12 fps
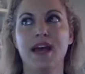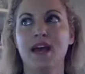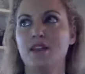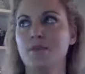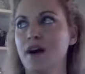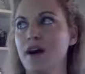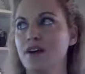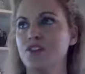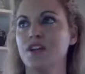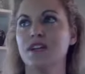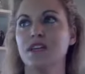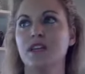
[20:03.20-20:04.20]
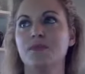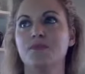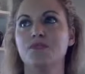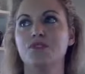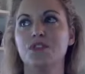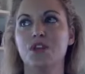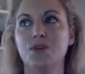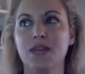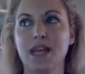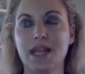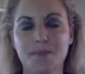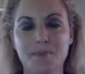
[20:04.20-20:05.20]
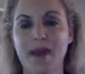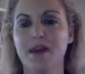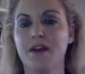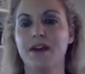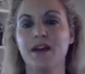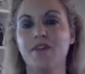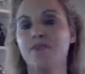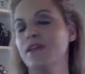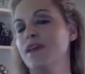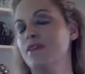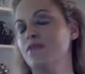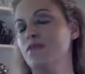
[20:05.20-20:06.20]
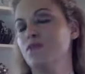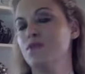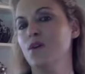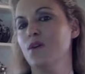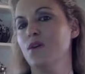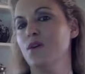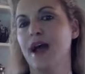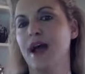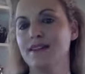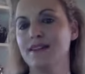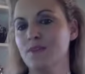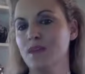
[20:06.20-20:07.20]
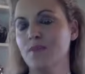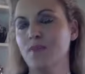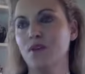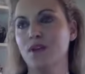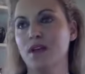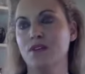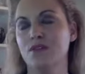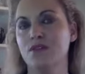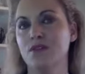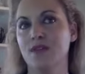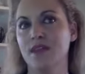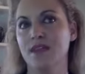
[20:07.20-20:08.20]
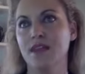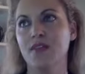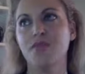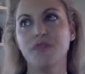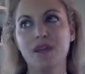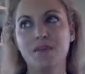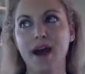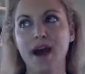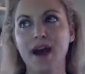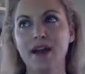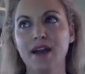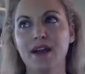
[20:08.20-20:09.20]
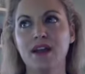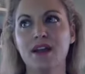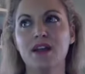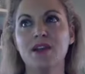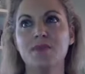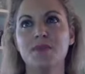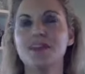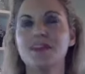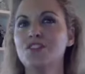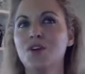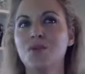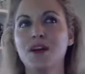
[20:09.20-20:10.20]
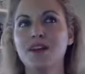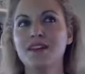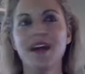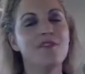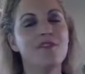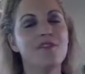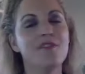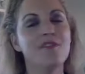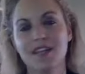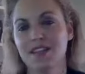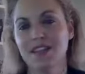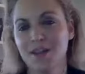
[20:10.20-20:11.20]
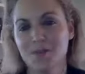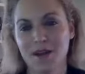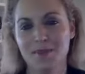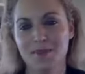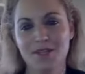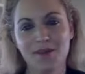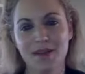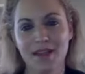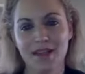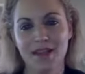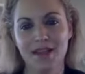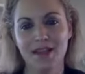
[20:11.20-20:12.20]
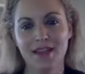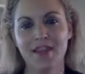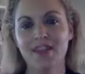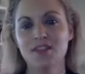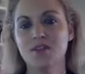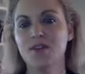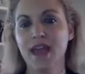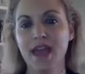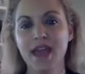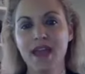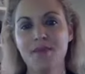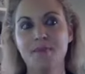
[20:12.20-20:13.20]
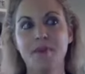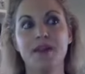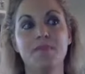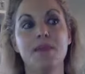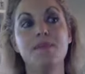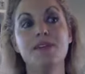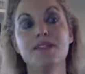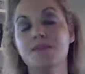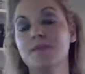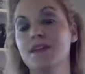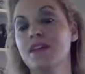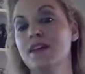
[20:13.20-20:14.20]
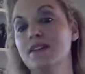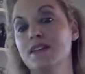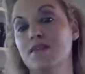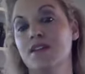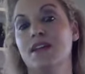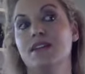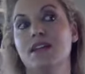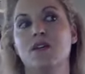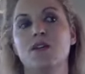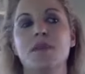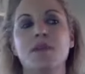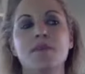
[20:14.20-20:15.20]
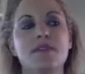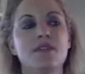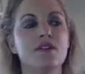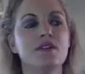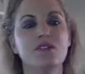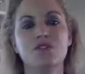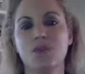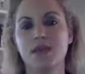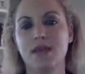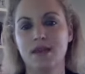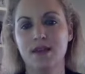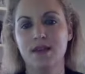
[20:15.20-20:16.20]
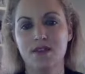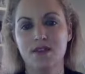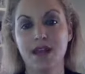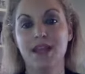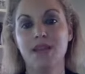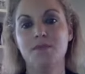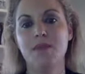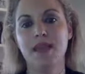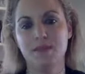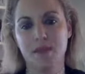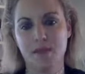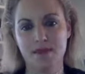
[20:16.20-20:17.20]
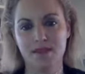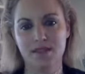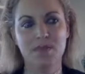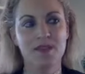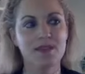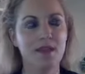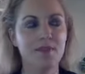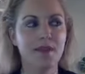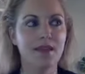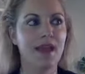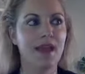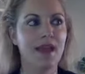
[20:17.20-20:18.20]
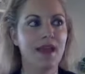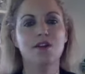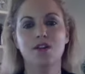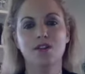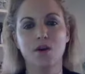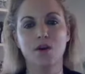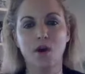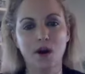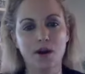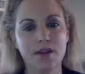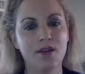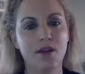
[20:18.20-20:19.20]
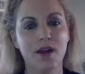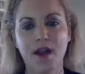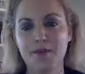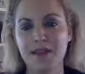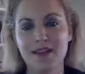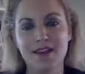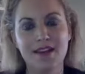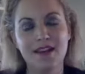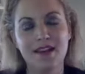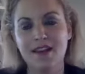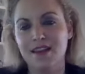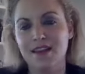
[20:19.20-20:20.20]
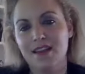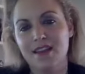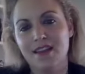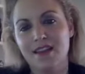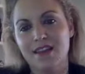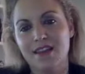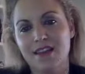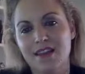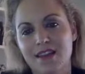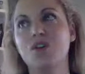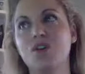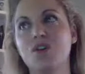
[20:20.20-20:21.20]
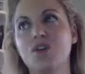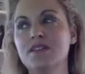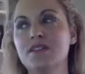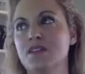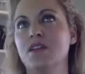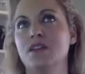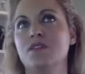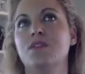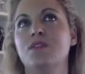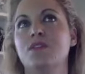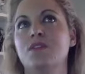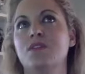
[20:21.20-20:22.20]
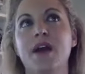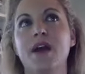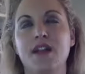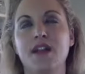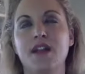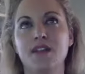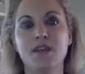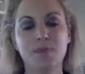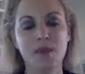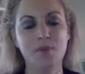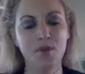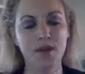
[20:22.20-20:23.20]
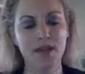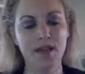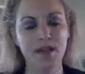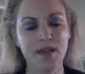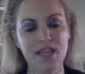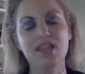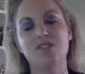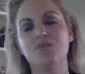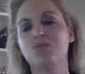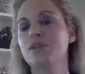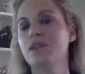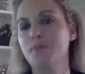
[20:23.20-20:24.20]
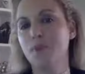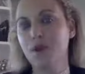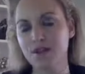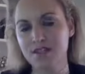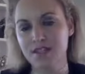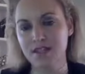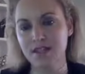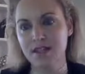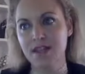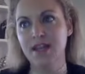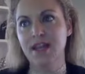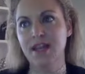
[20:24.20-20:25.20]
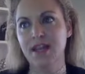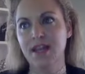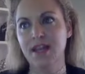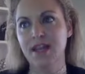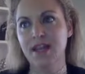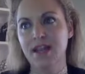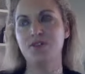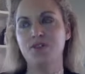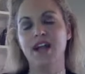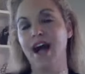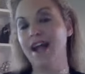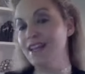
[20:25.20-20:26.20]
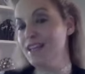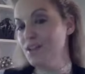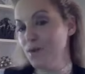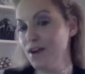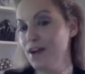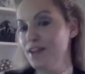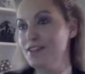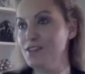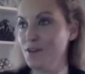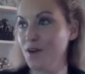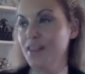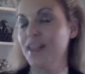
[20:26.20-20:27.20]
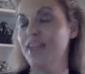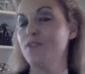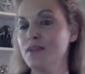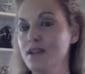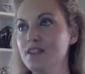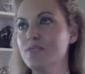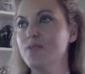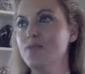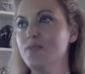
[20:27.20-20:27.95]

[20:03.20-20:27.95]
of the box. You got to keep, you know, getting better. And I feel like if you don't ask people and you don't get that feedback, because you know what, not everybody's going to like what I'm doing, and that's okay. But maybe somebody does have an idea, or maybe there is a tweak that I can make in my business, because I'm not the end all know all, you know, I, I mean, it, there's always something that you can do better. And I think that people get, take things really personally. And I think that's one thing I need to work on too. I think everyone does, but